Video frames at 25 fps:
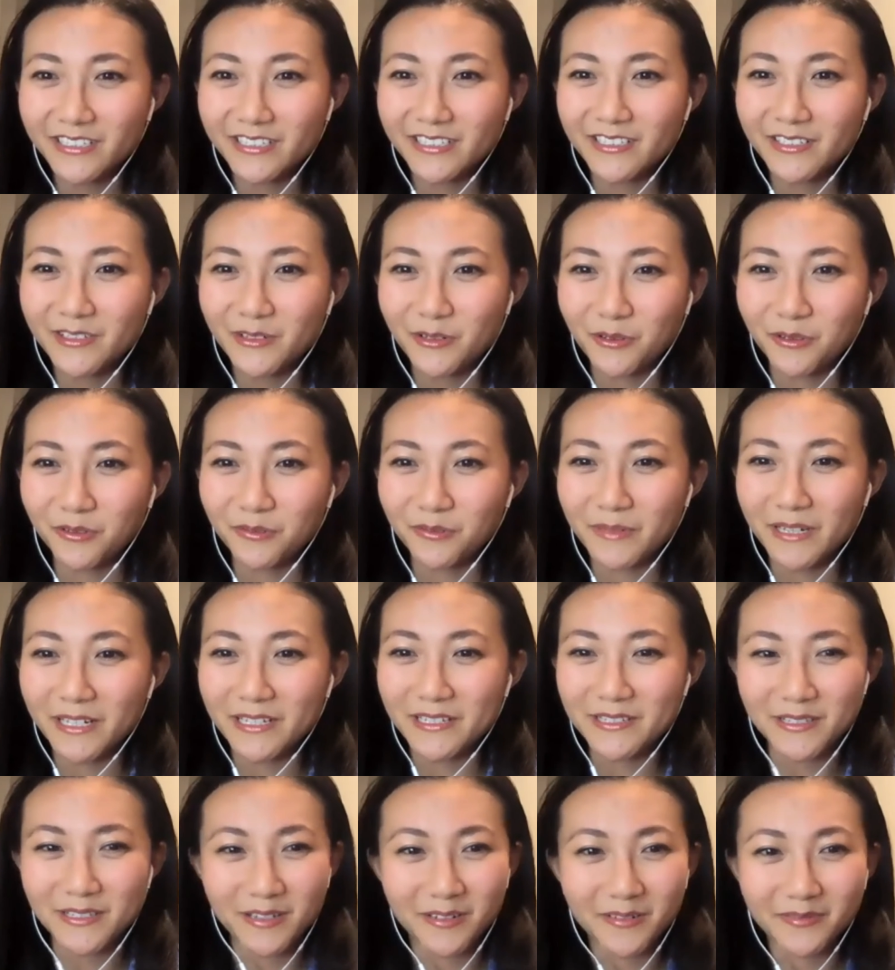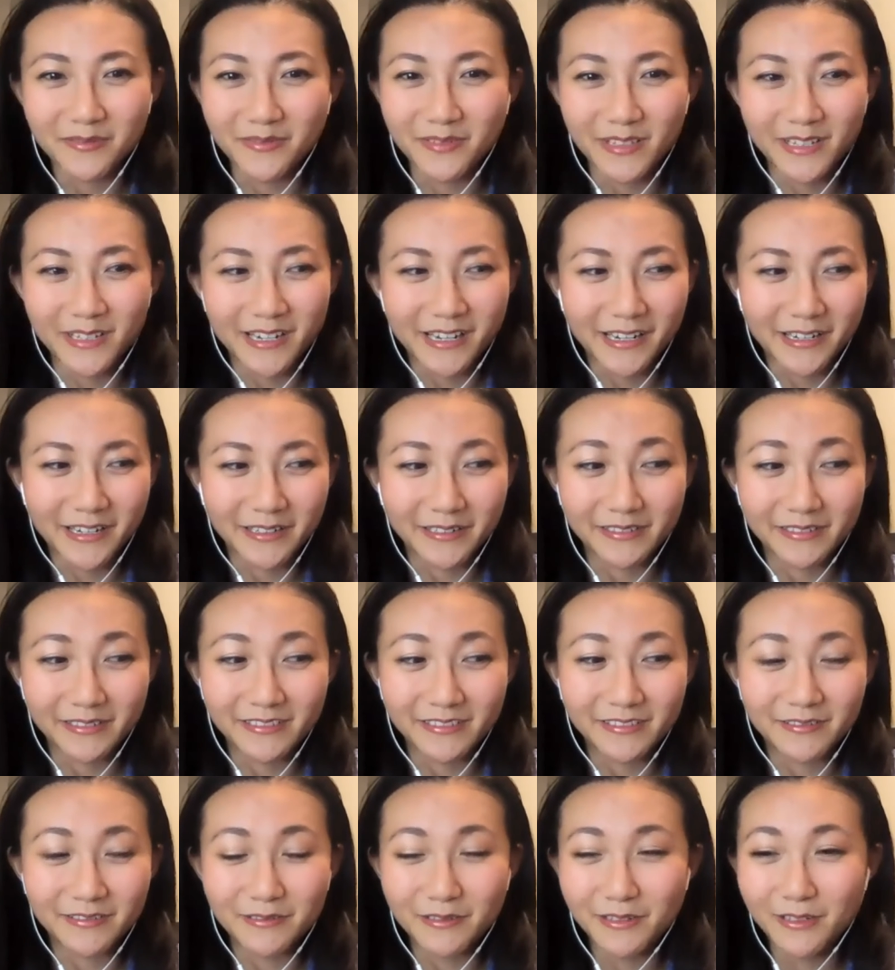told myself that I
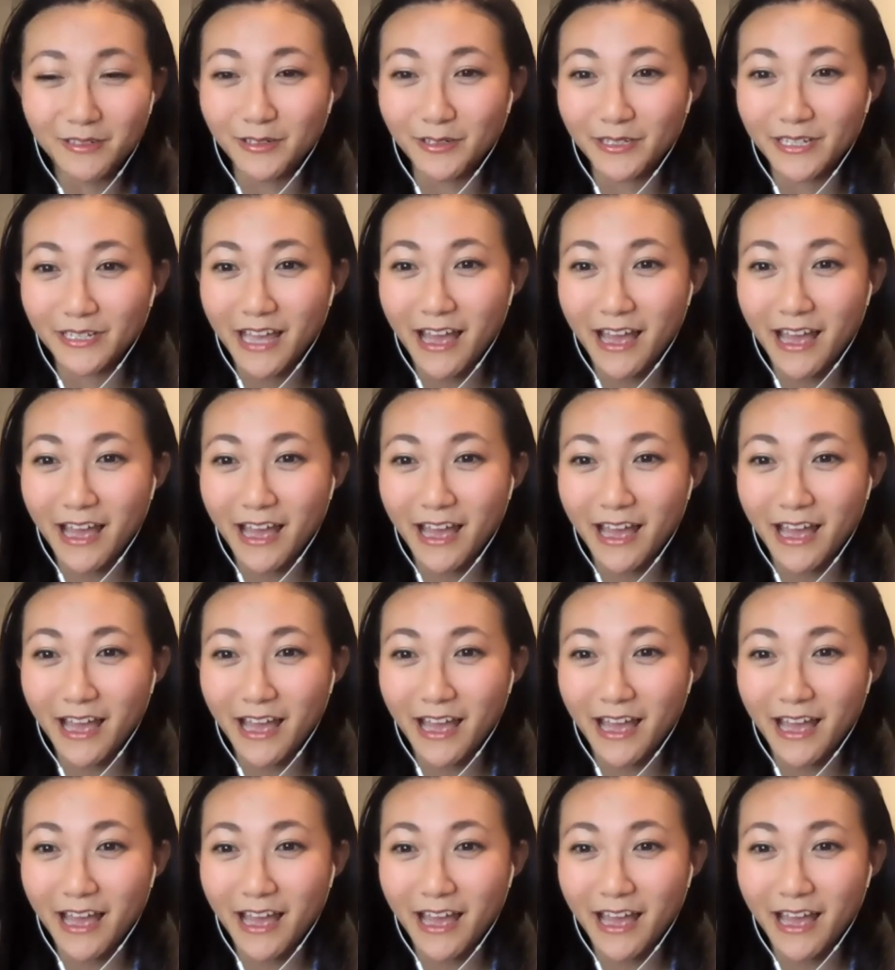could